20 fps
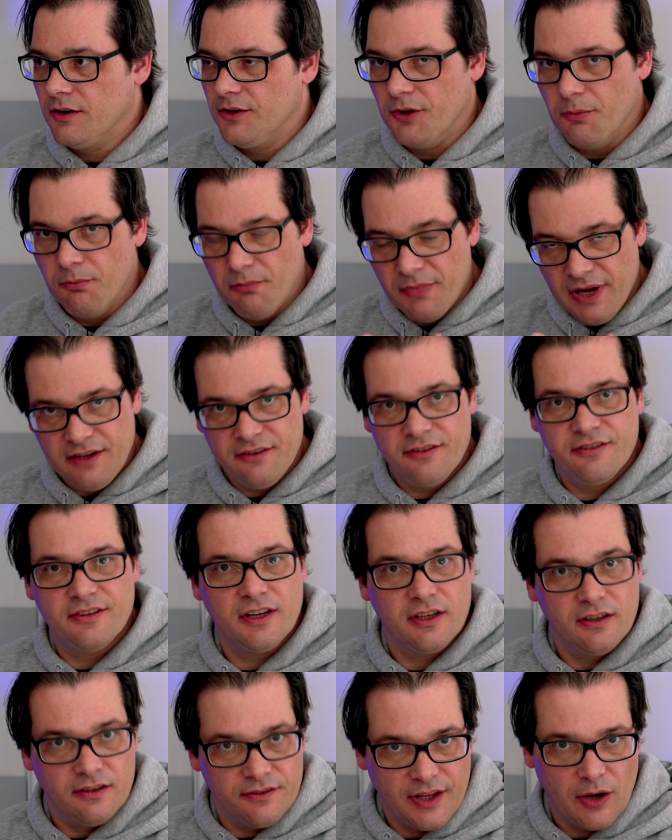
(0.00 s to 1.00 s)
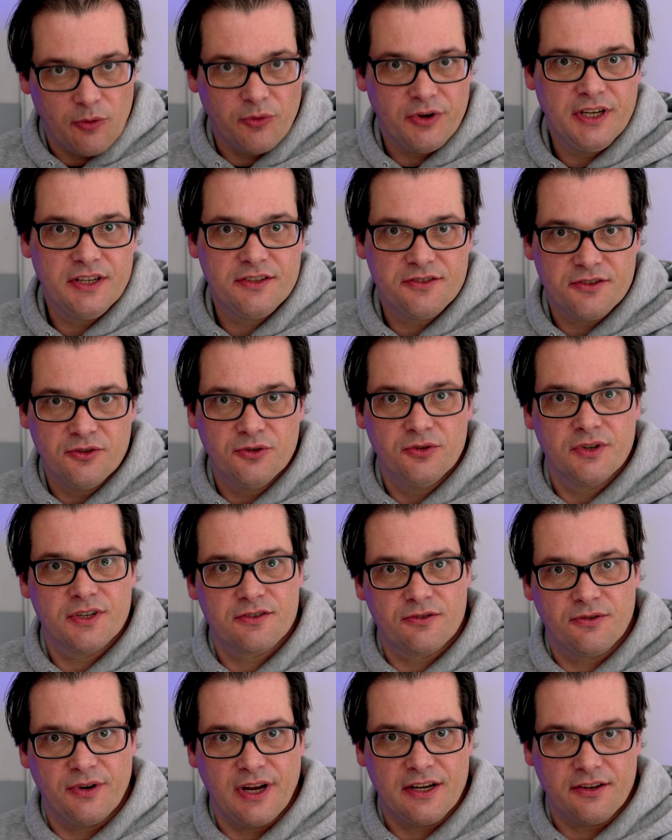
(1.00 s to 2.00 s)
The main thing that we need to do is
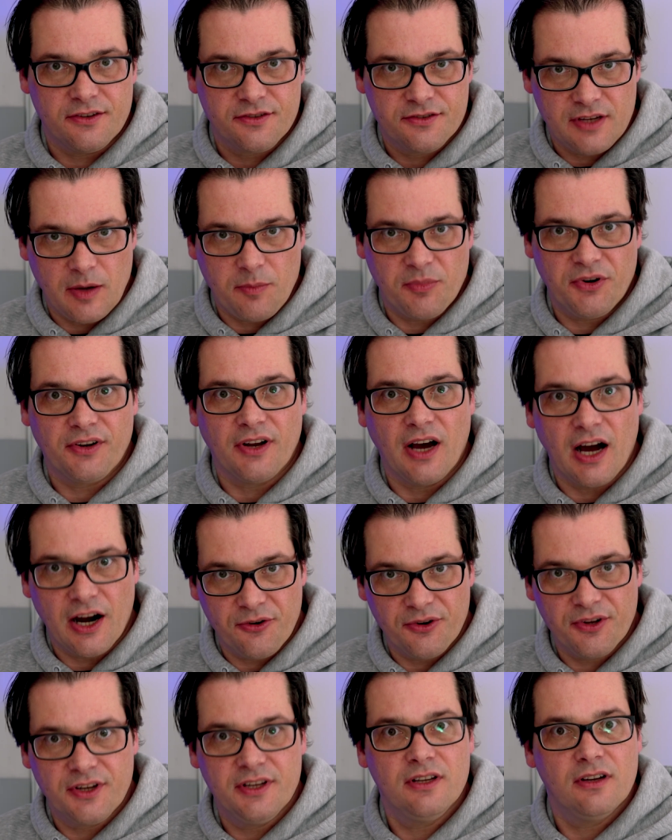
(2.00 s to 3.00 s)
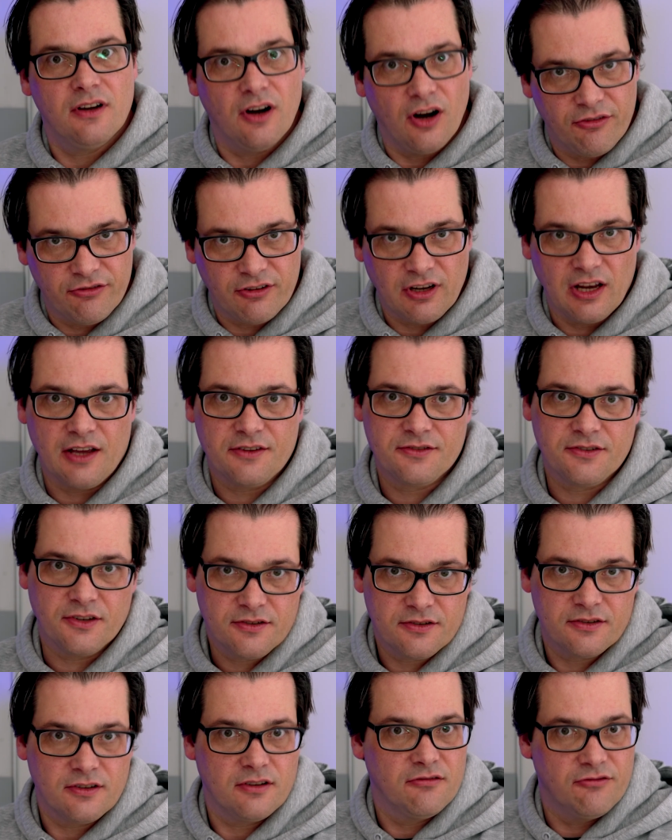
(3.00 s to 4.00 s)
create a separate hierarchy of
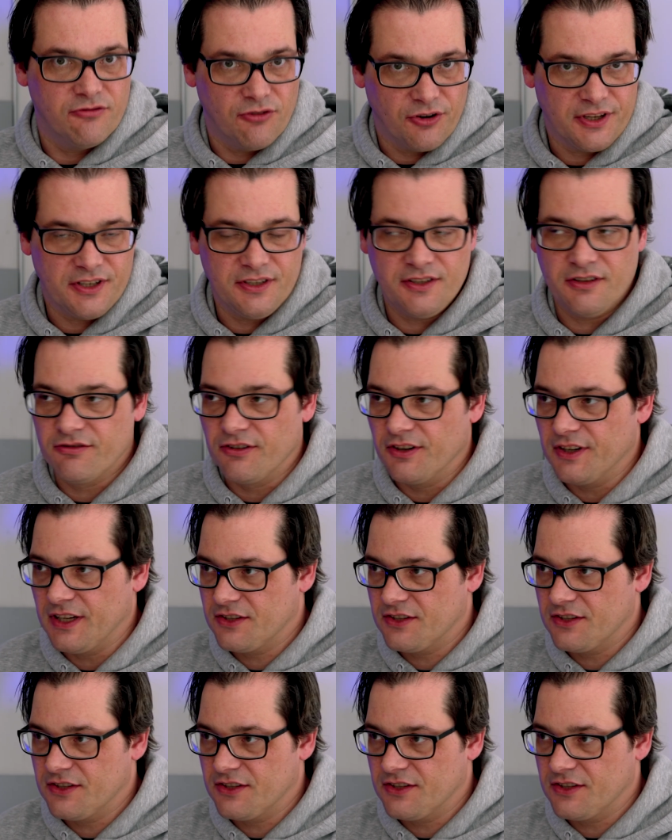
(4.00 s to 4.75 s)
classes for the different